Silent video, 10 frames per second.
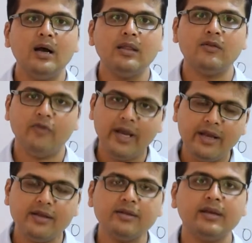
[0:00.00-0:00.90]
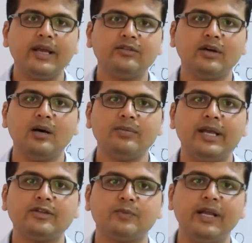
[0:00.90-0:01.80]
The way the exam
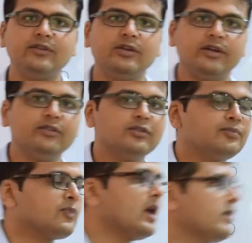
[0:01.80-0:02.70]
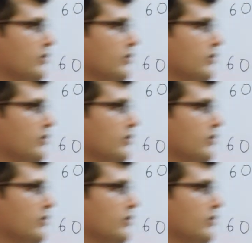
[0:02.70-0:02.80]
takes place is the